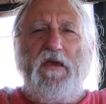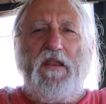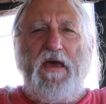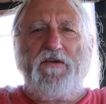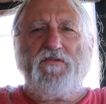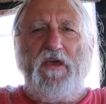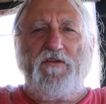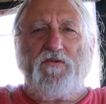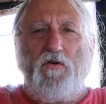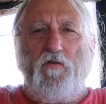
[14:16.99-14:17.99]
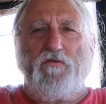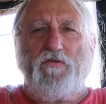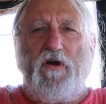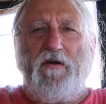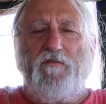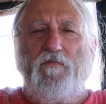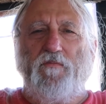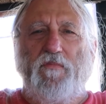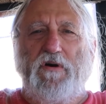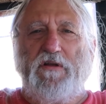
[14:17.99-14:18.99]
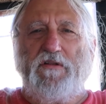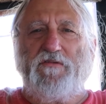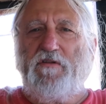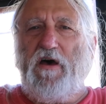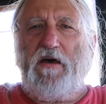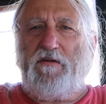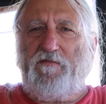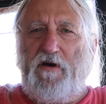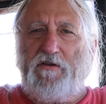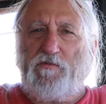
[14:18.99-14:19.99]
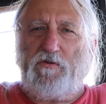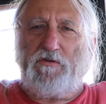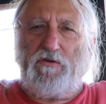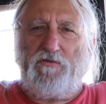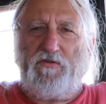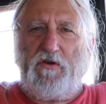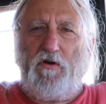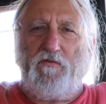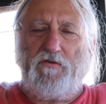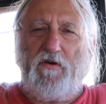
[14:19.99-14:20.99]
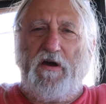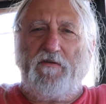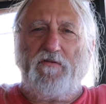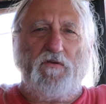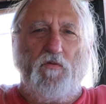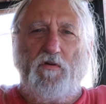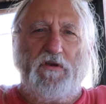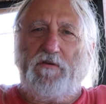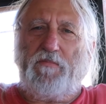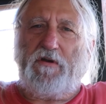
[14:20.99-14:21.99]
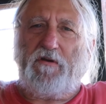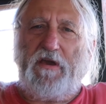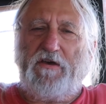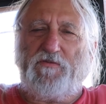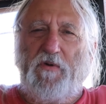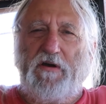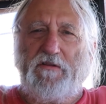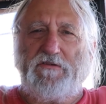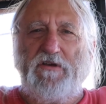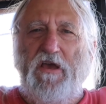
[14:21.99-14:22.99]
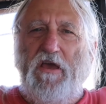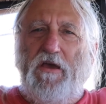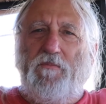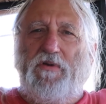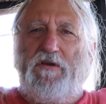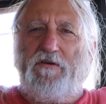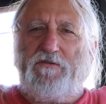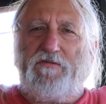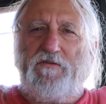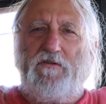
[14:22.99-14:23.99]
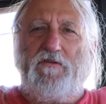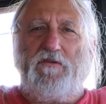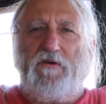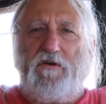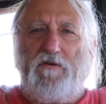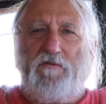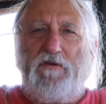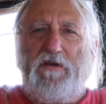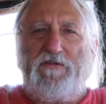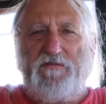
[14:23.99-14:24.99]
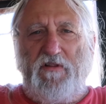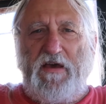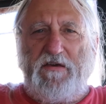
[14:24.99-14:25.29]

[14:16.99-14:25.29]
actually has an overdrive, but it's not advisable to use the overdrive. You won't get better gas mileage because it's